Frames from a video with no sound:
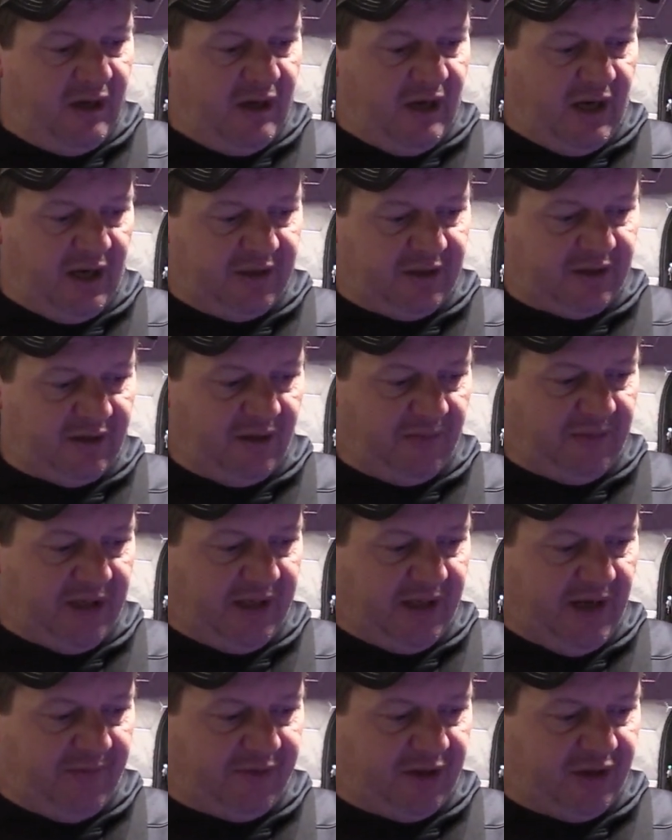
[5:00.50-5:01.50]
I still
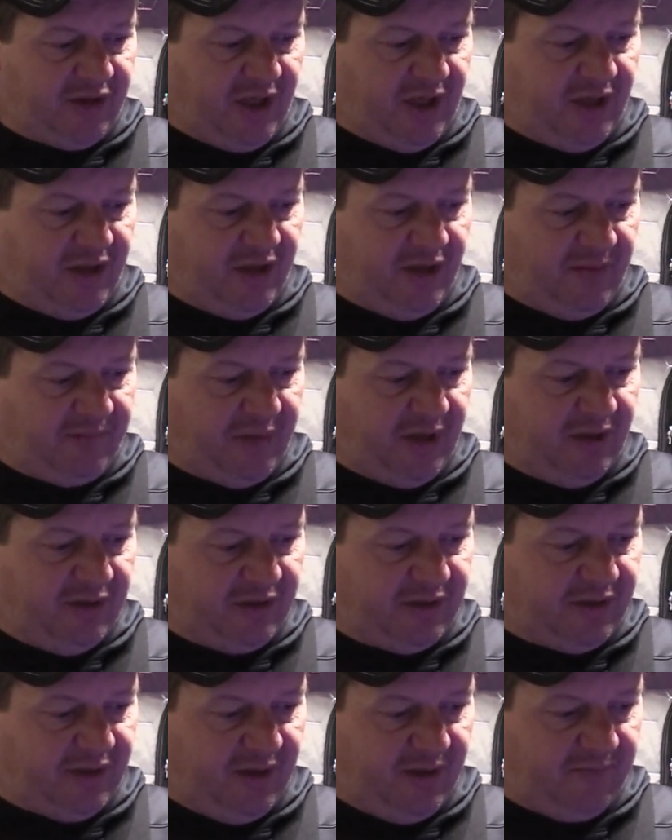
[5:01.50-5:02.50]
might have to change up here
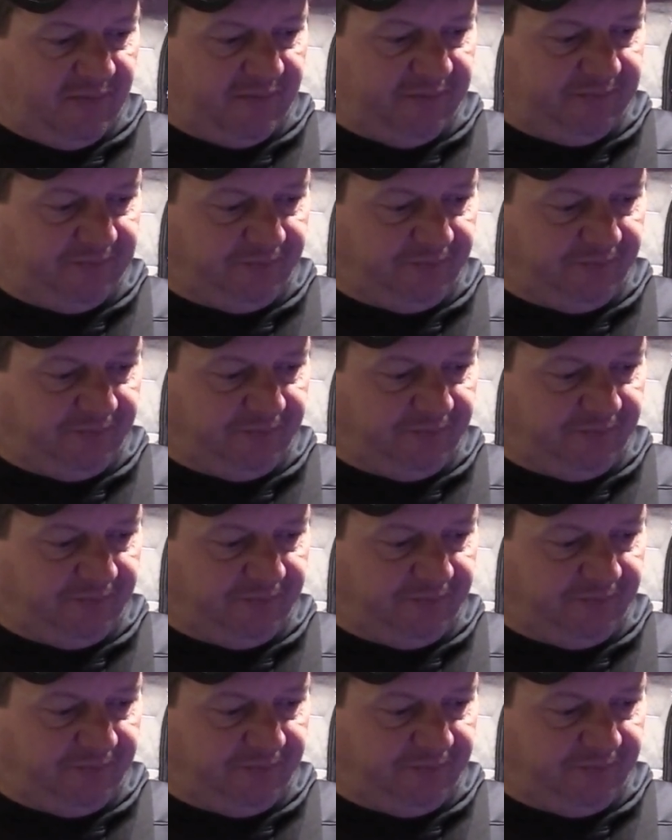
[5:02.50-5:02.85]
some.